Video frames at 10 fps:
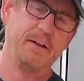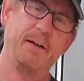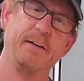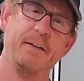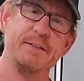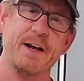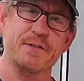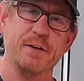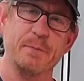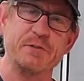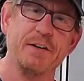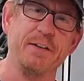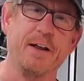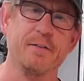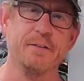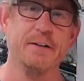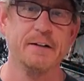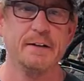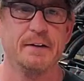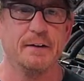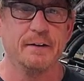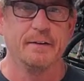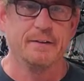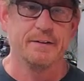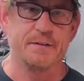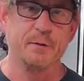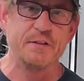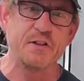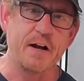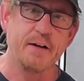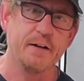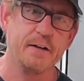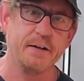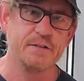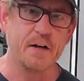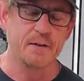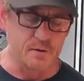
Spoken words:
and it's actually upside down. So inside of